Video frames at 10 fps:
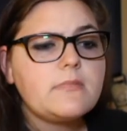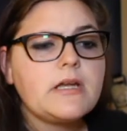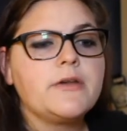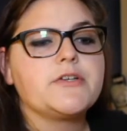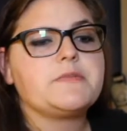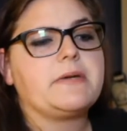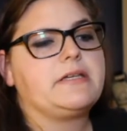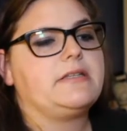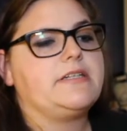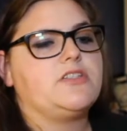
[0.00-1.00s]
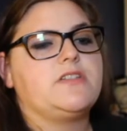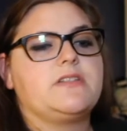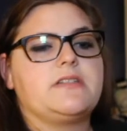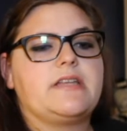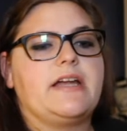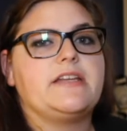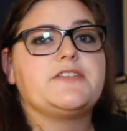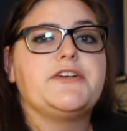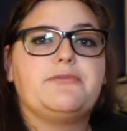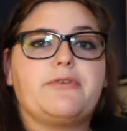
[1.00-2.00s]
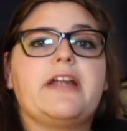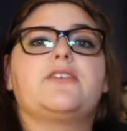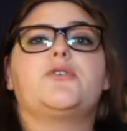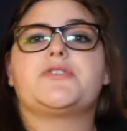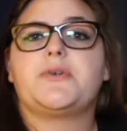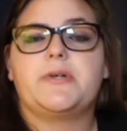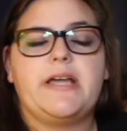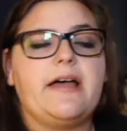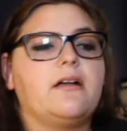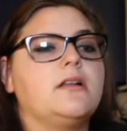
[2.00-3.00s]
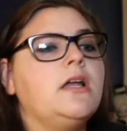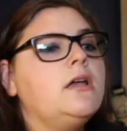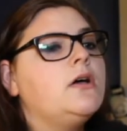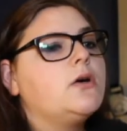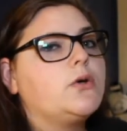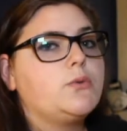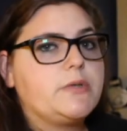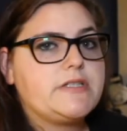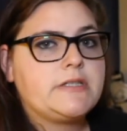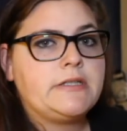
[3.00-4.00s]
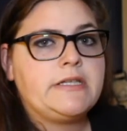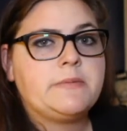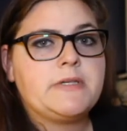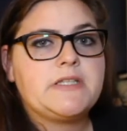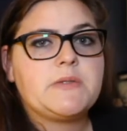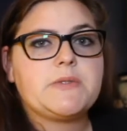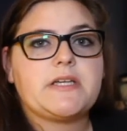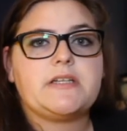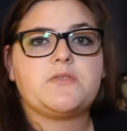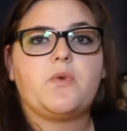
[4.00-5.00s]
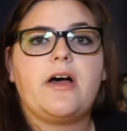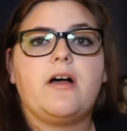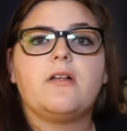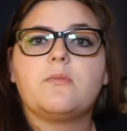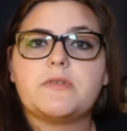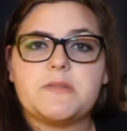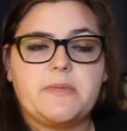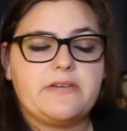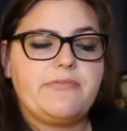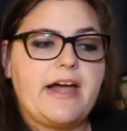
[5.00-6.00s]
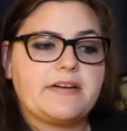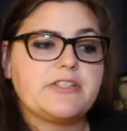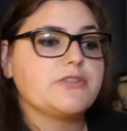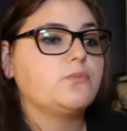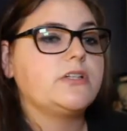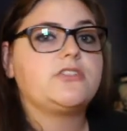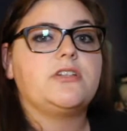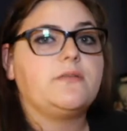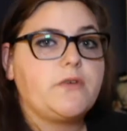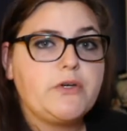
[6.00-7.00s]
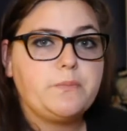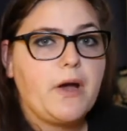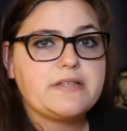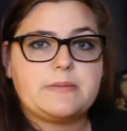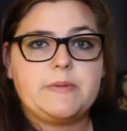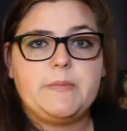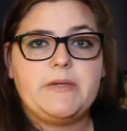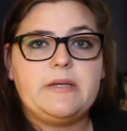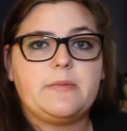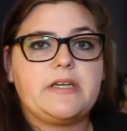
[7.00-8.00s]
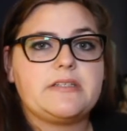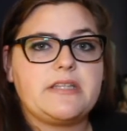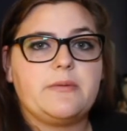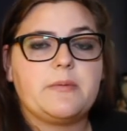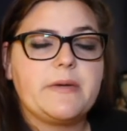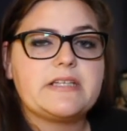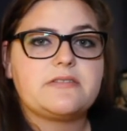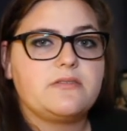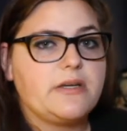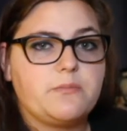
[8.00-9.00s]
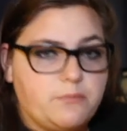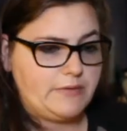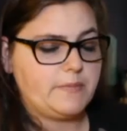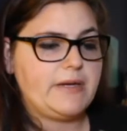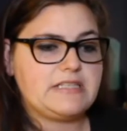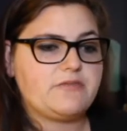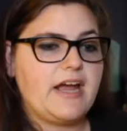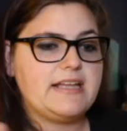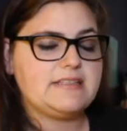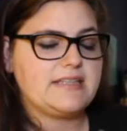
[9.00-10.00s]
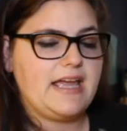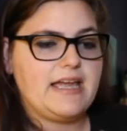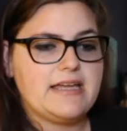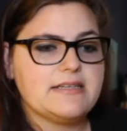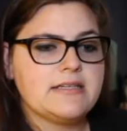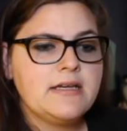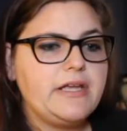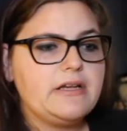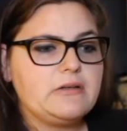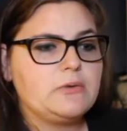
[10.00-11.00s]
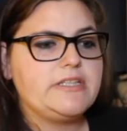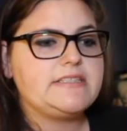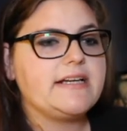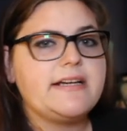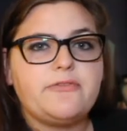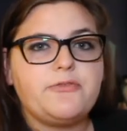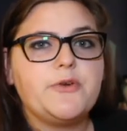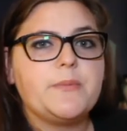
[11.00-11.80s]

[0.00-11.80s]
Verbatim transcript: Other speculations is that his good friend Chris Cornell who recently committed suicide as well was a big factor which could possibly be because they were best they, they were best friends and he had only done it a few